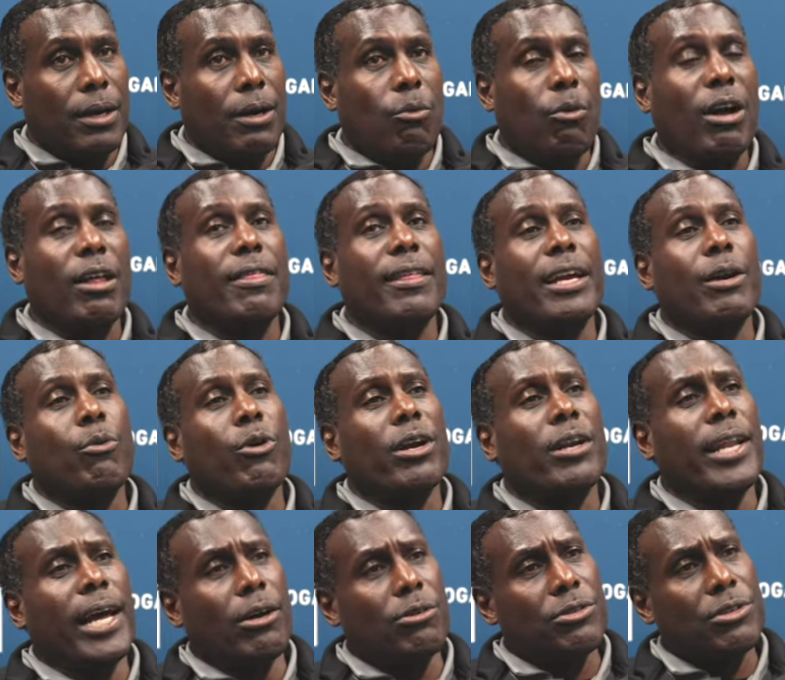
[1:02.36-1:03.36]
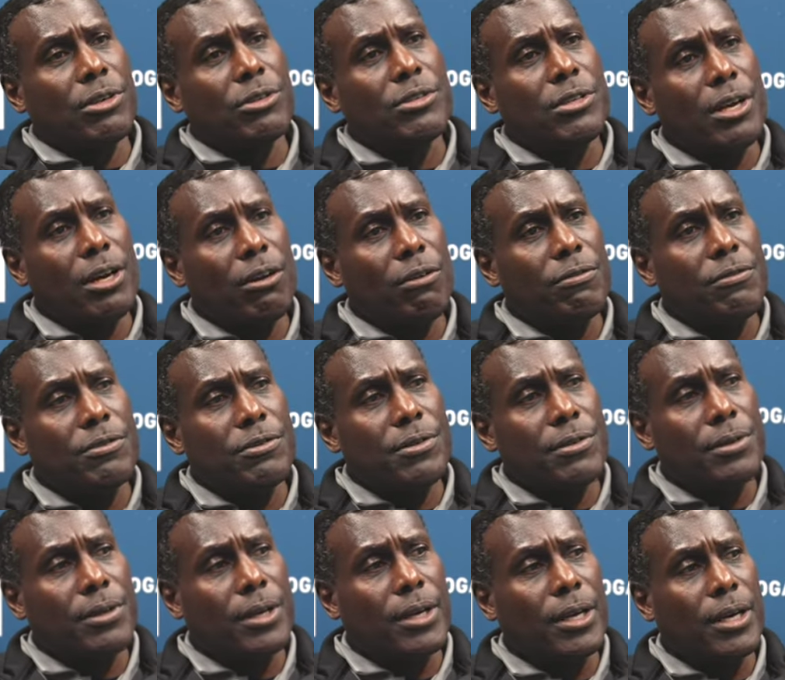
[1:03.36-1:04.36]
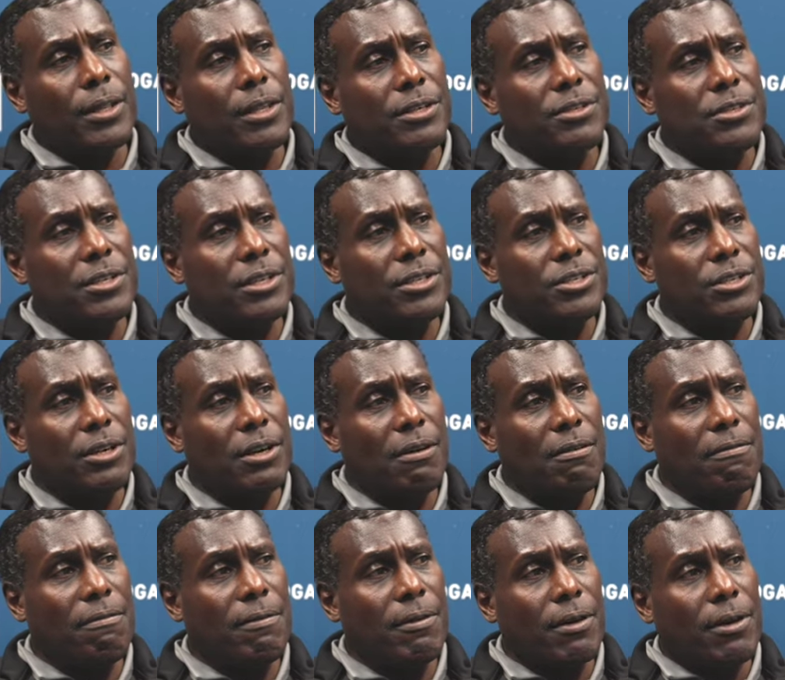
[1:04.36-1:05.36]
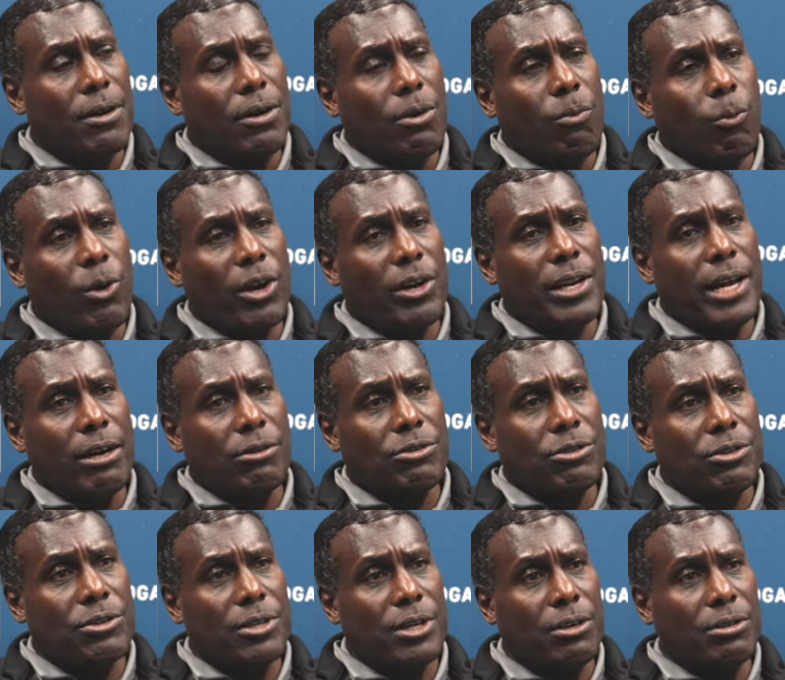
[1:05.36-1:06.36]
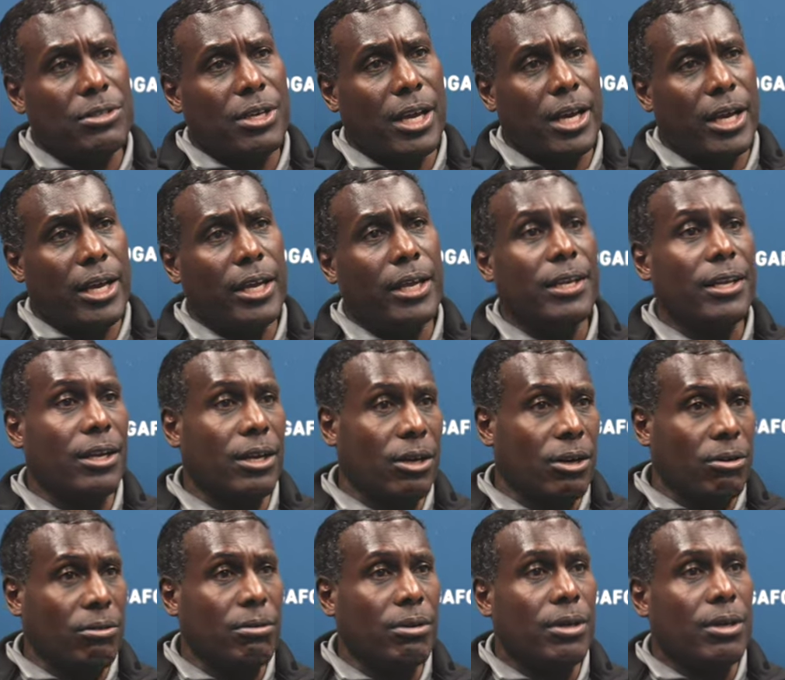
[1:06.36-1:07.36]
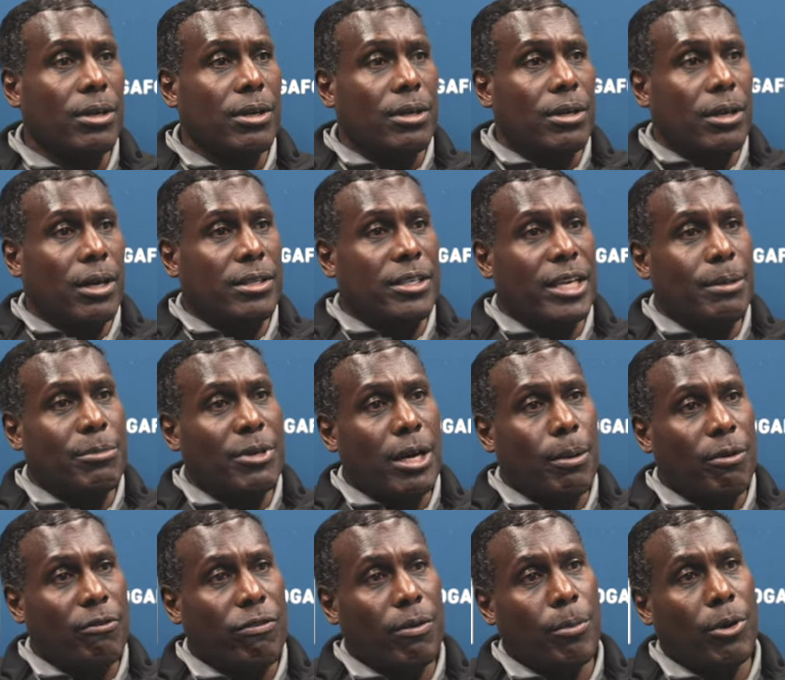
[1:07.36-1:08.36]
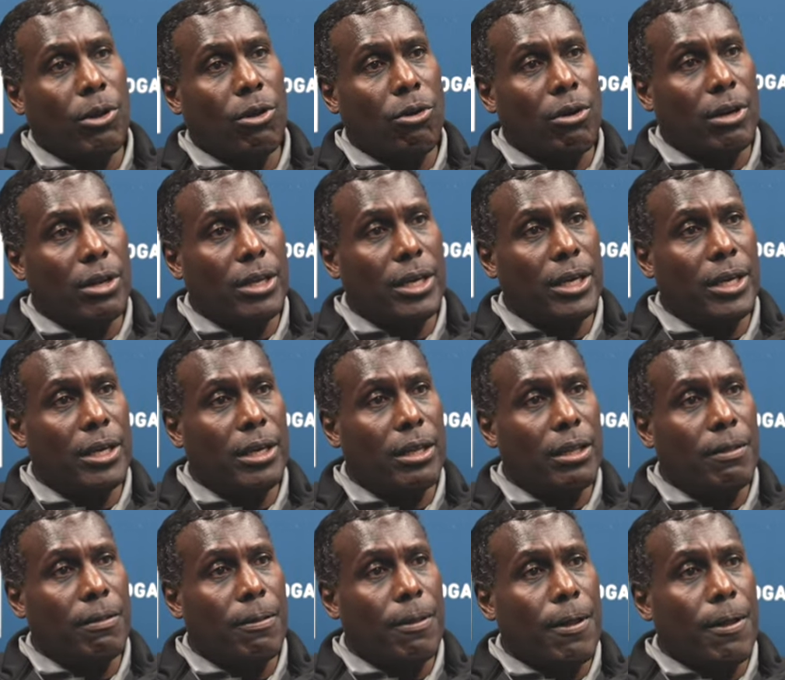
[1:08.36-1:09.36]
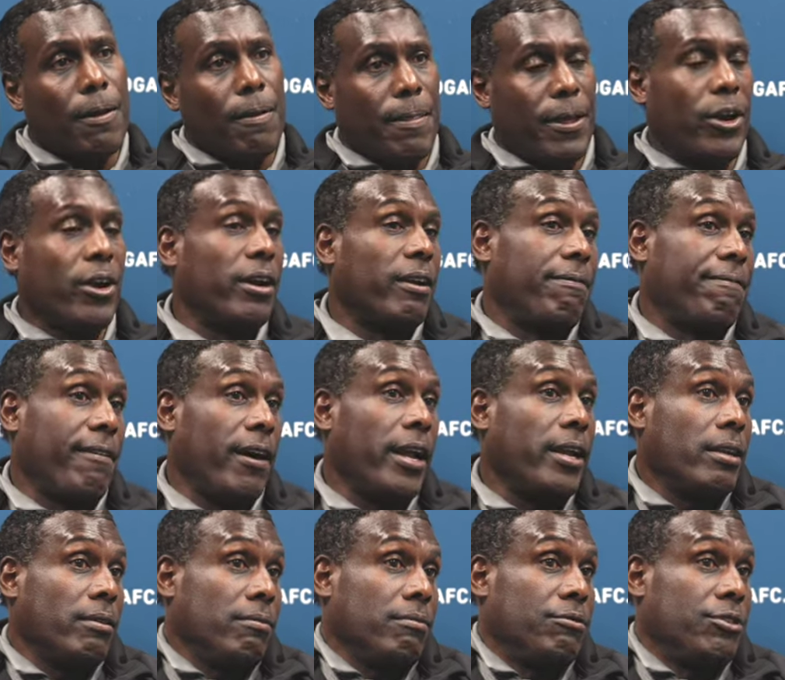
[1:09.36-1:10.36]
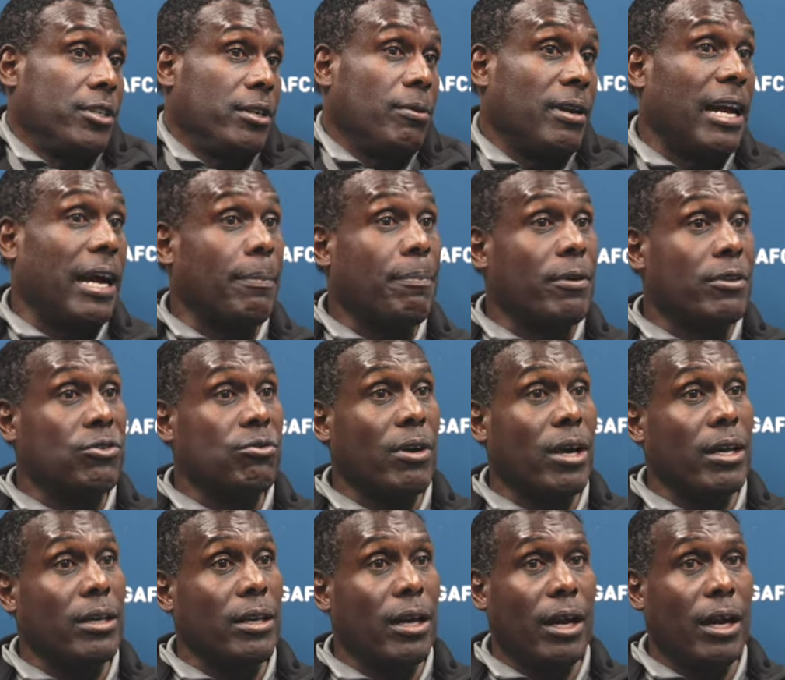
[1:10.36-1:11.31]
Well, I think we announced ourselves in the sense of we announced ourselves, hey, you know, a team coming from a lower league. They're here to fight and see what happens, right?